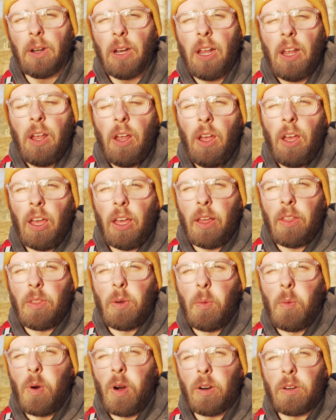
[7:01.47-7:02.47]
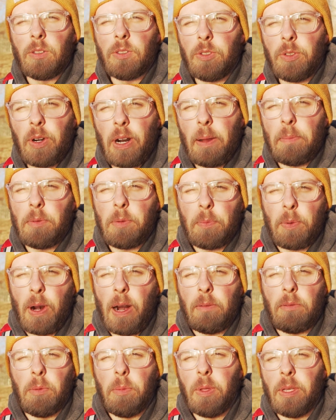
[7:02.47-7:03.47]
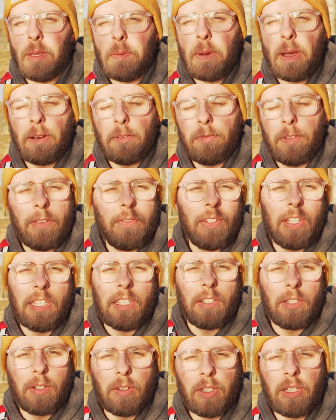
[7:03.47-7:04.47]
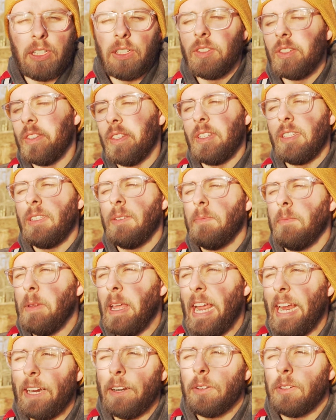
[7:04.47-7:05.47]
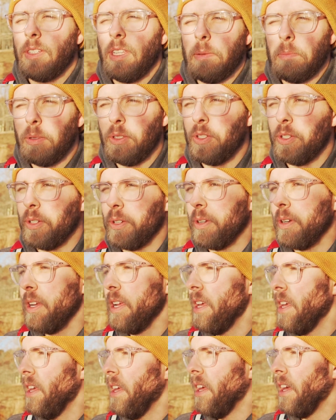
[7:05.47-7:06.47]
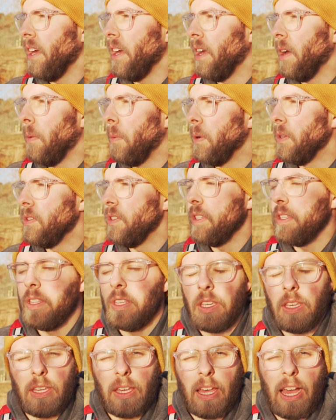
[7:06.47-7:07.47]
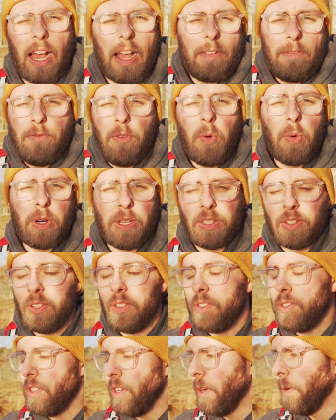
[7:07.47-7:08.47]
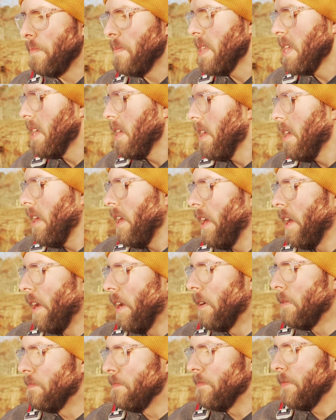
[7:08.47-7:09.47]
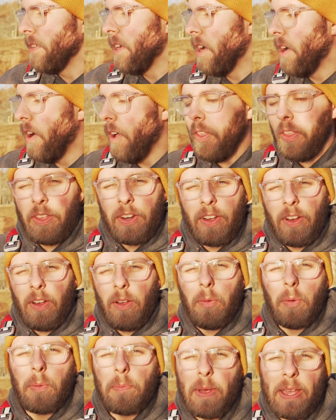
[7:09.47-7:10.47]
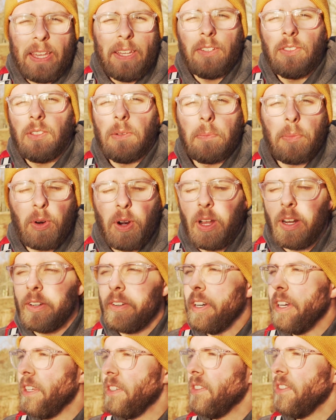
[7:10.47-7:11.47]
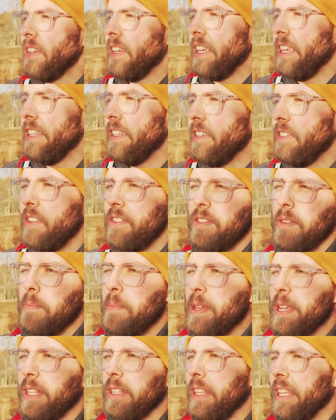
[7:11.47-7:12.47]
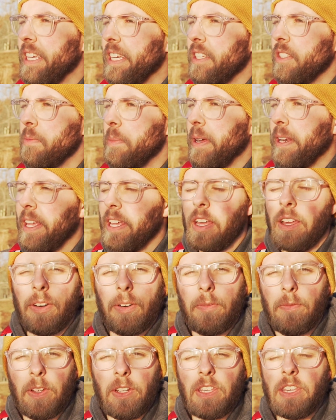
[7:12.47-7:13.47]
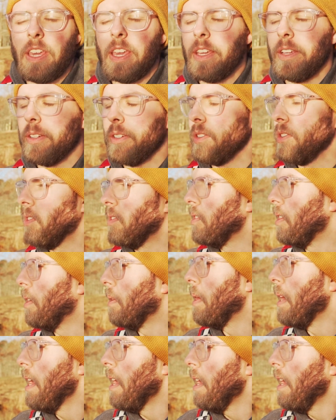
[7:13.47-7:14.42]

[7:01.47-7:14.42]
the water's dropped probably about 15 degrees and the air temperature was in the high 40s. So all in all, we're making some progress, and this is a big lake. It's about 850 acres, so